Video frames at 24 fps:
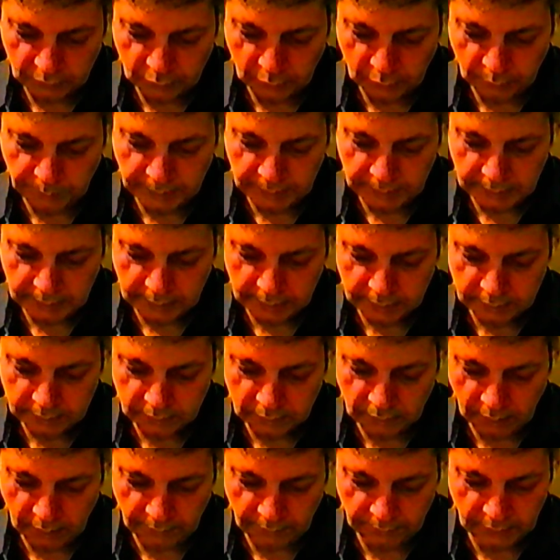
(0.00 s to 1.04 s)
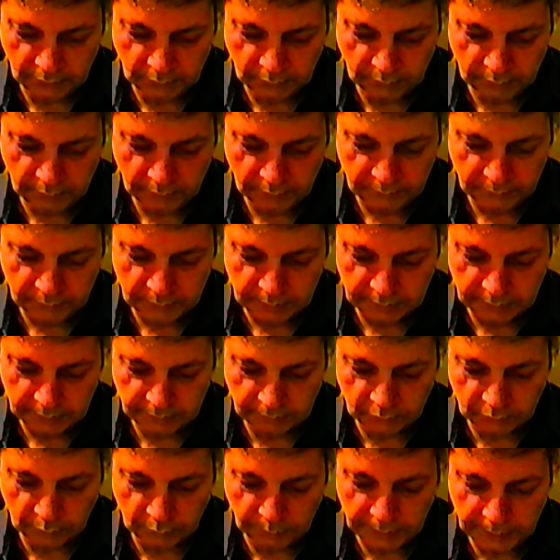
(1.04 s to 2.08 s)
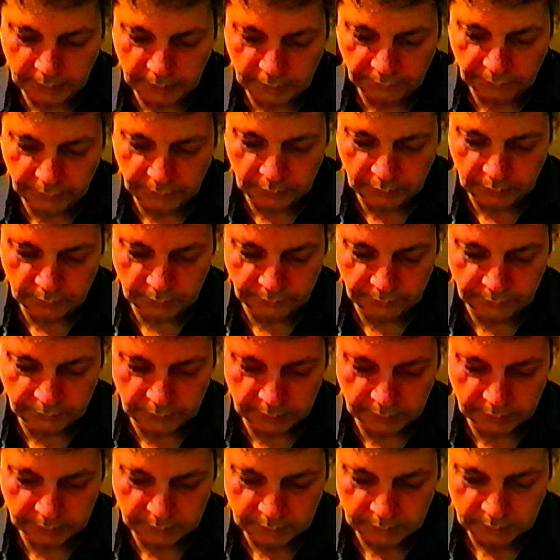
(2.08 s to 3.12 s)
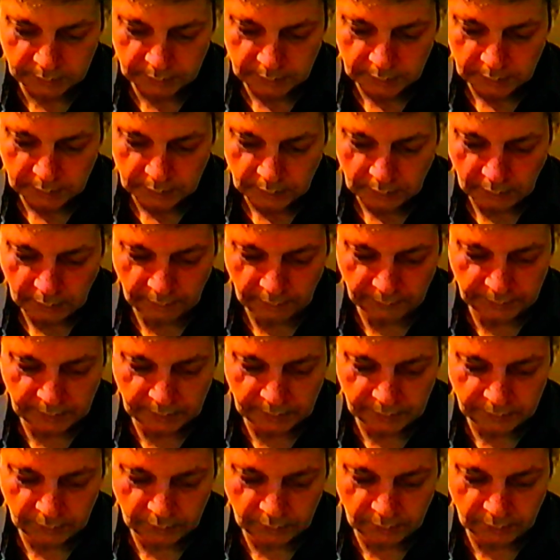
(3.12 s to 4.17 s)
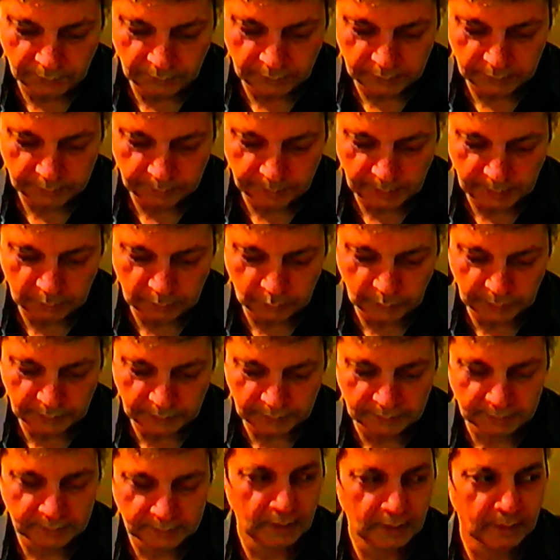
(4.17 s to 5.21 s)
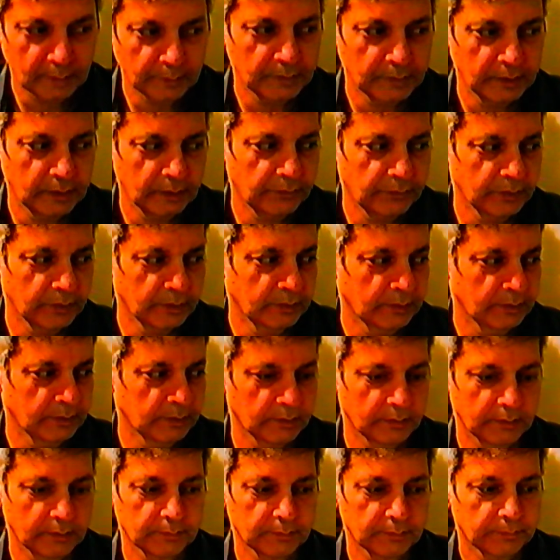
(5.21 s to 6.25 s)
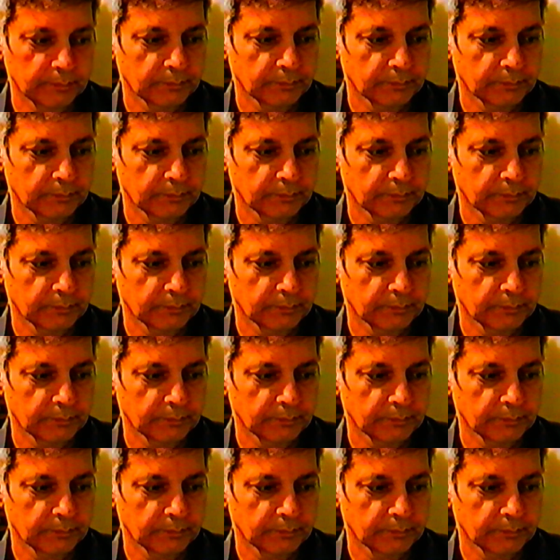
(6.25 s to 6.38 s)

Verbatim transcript: duplicate of the universe. It's a duplicate of the universe of this universe, but with some differences.